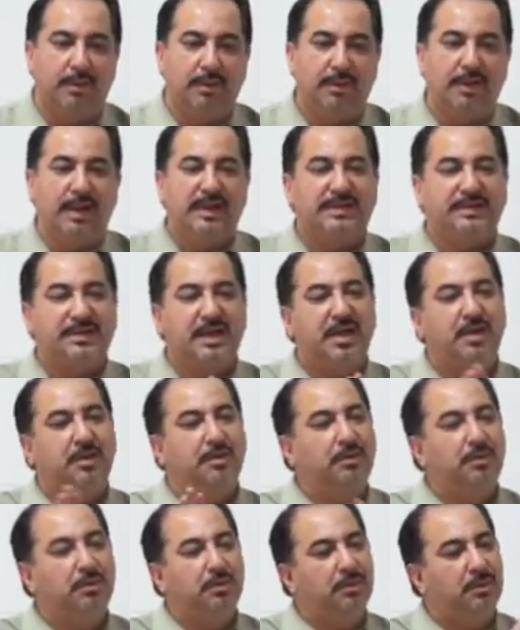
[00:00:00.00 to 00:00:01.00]
let's say
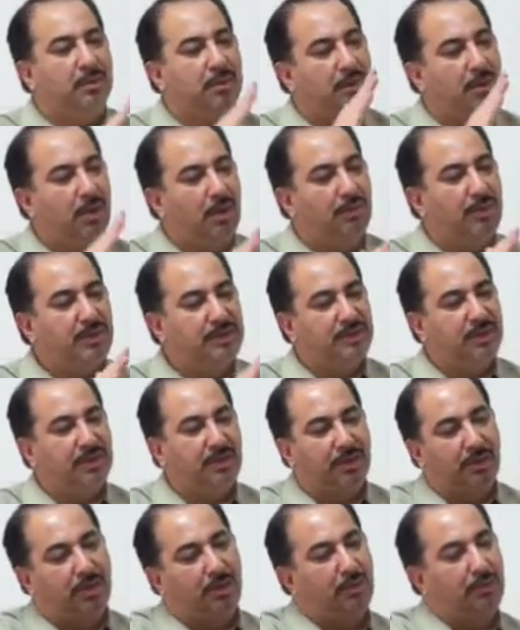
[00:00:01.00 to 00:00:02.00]
you always
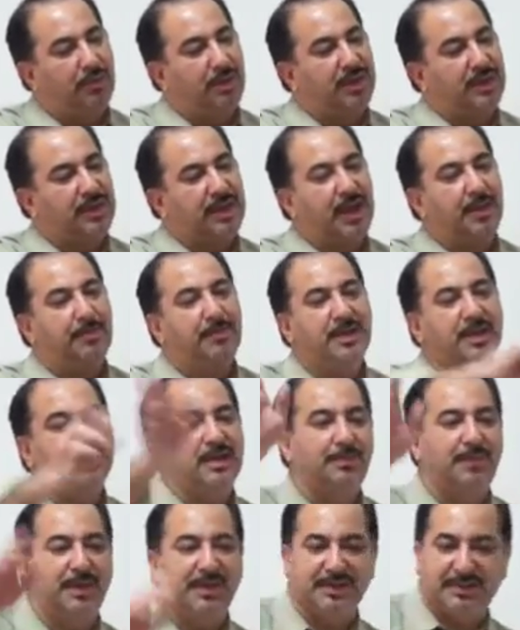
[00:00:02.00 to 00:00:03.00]
throw with 10
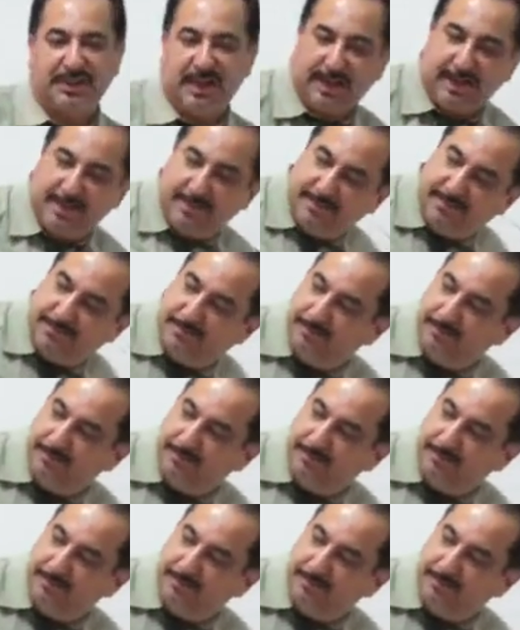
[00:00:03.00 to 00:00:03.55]
meters per second.